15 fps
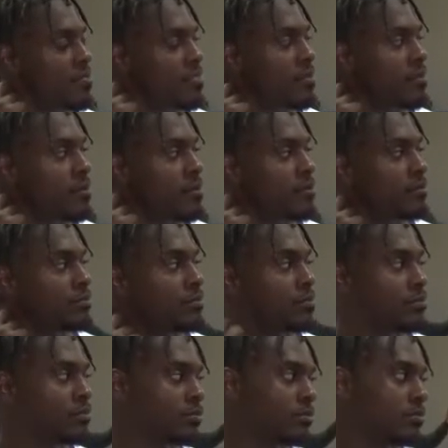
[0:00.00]

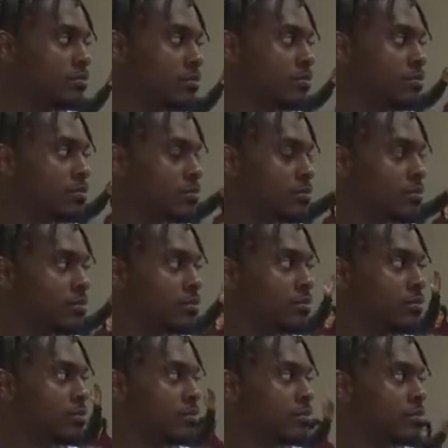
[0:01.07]

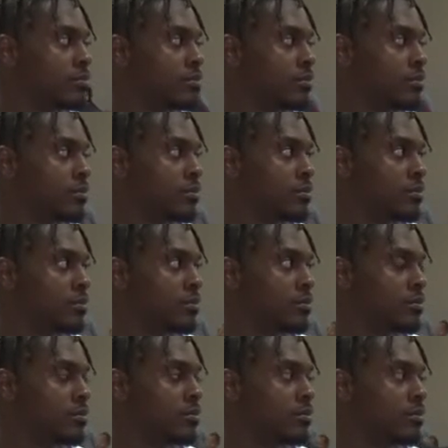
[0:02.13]

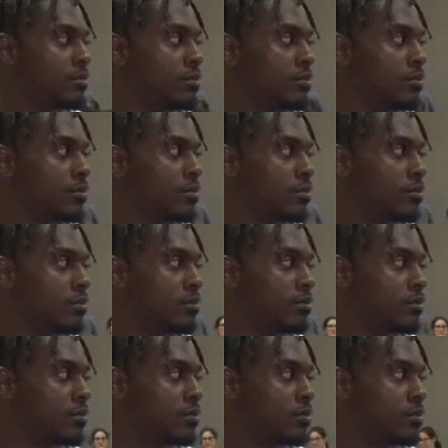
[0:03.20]

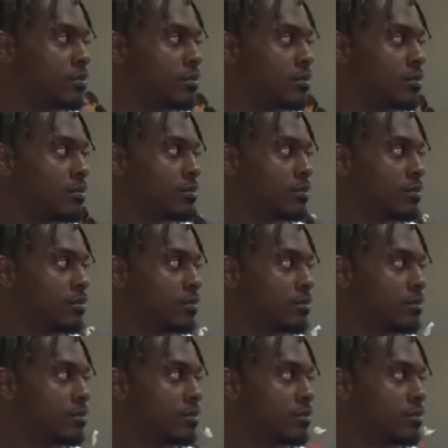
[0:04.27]

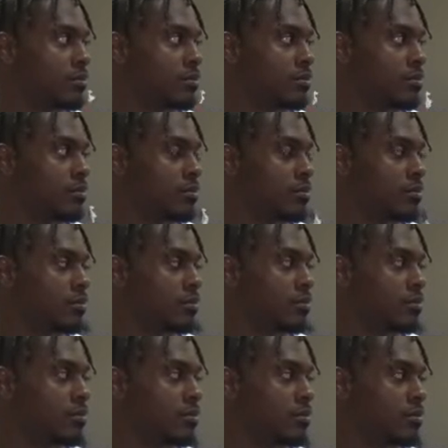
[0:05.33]

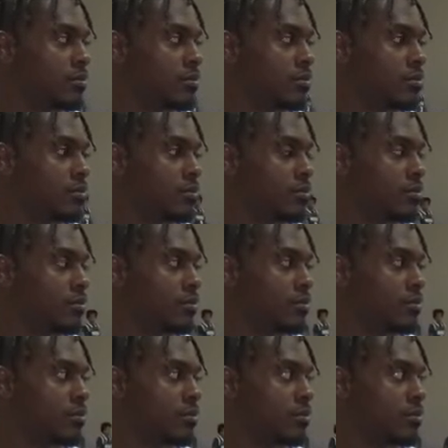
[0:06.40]

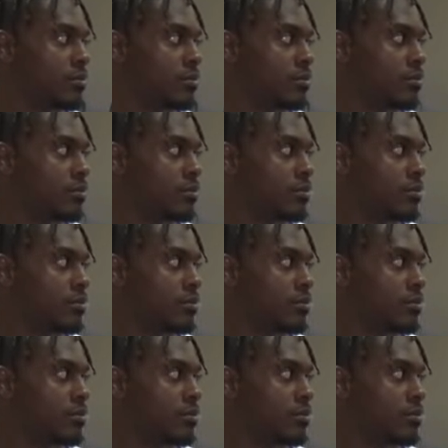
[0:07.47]
No words are spoken by the person on screen.